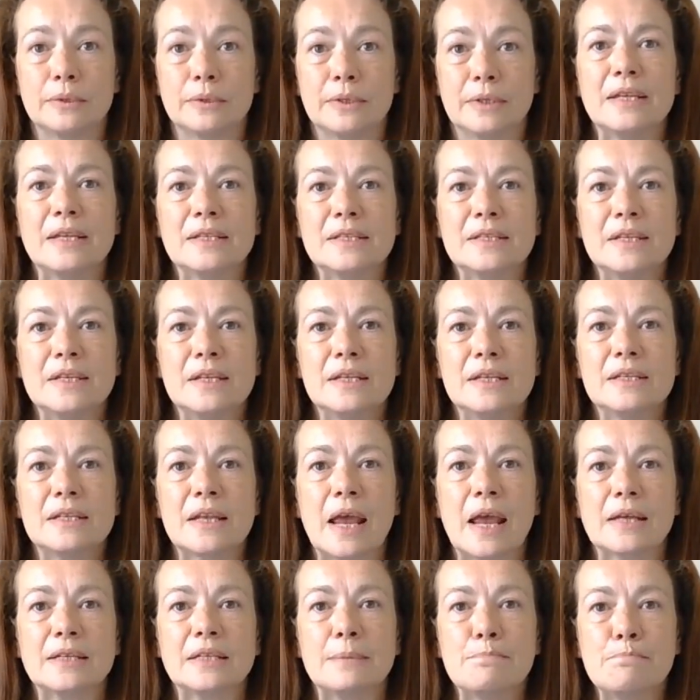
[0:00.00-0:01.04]
It sits
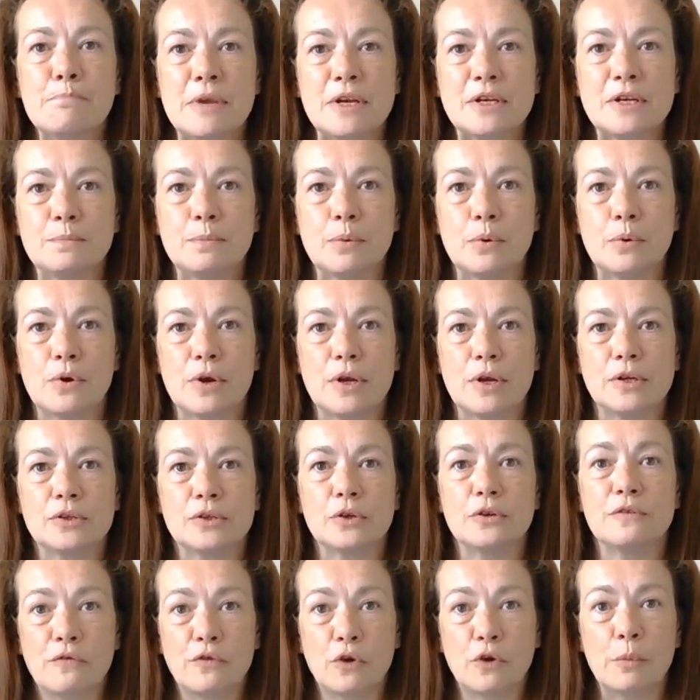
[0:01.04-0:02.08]
at a
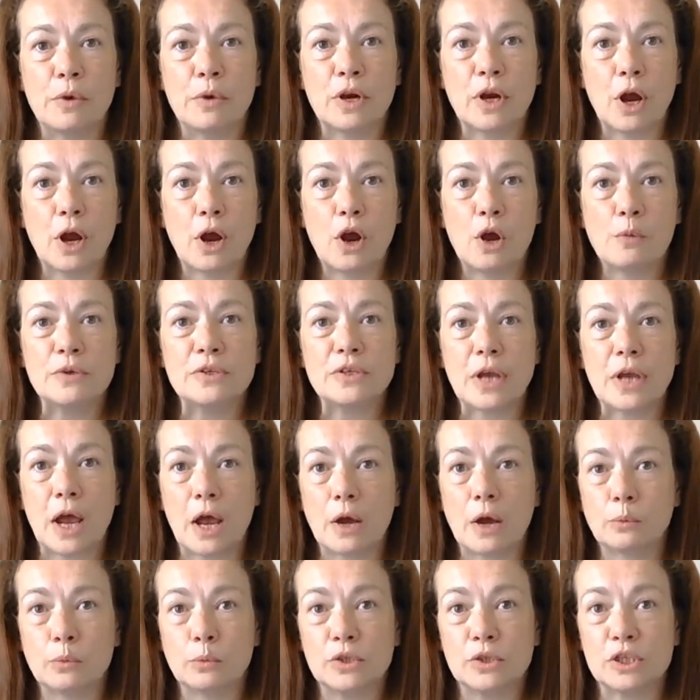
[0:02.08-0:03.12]
midpoint of your Merkaba's
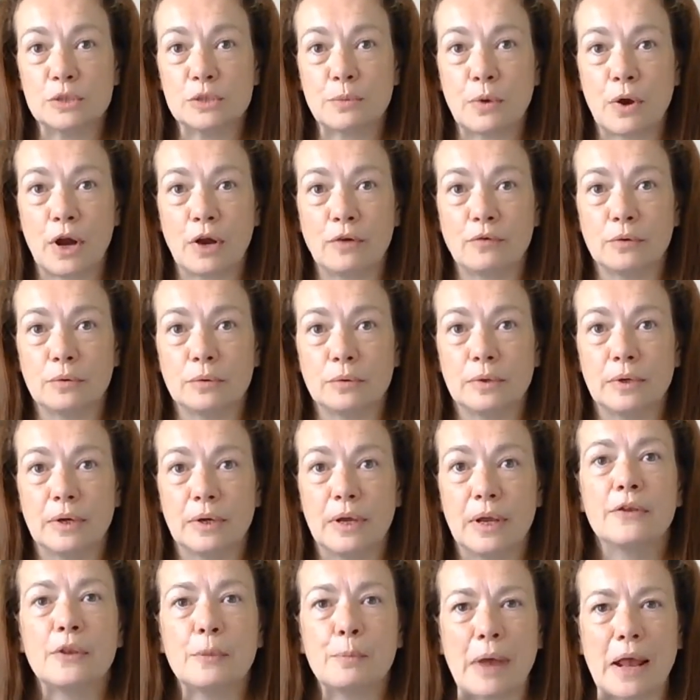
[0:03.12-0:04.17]
upward spiral,
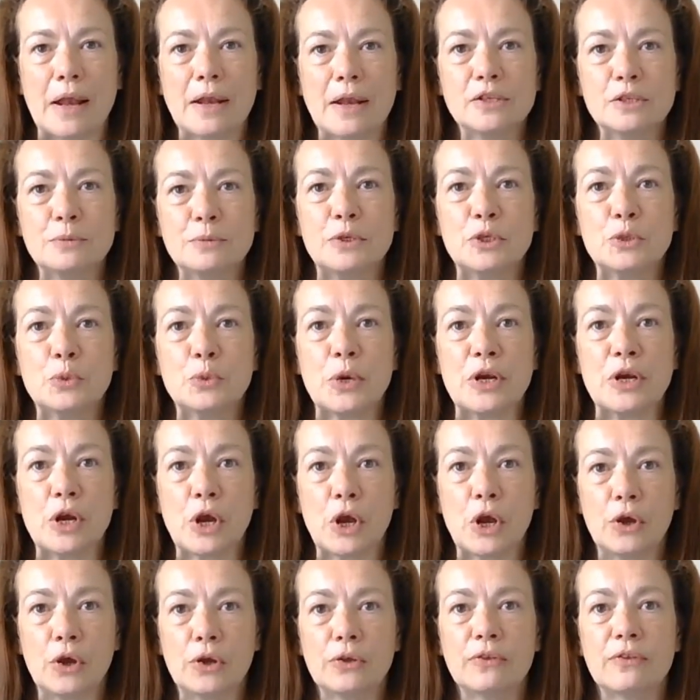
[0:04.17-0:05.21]
the balance between
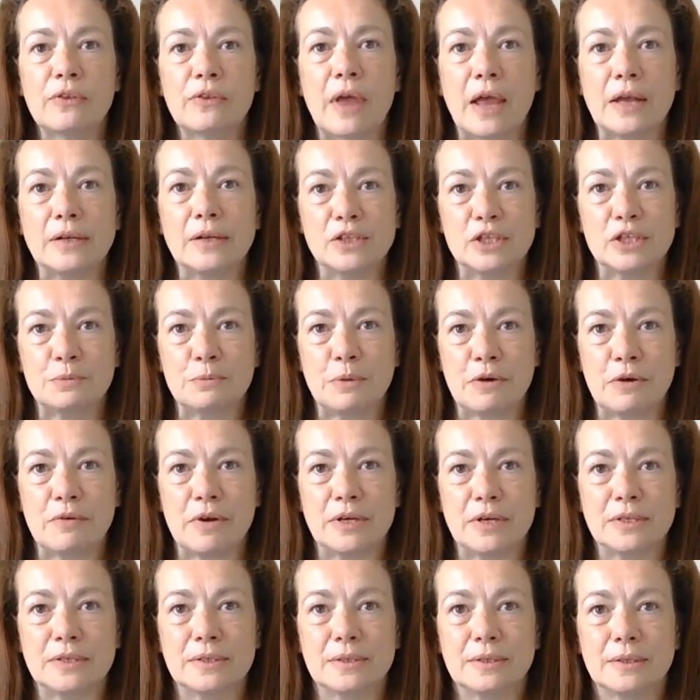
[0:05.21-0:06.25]
earth and
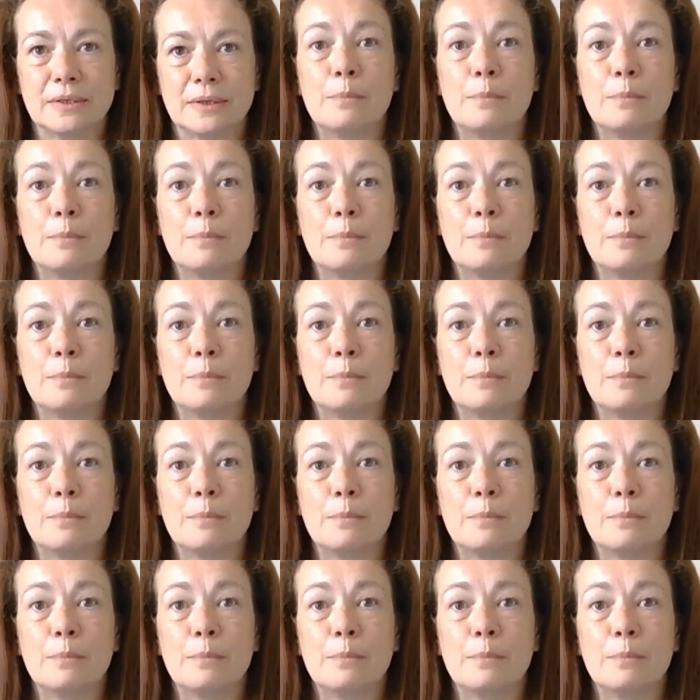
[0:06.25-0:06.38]
spirit,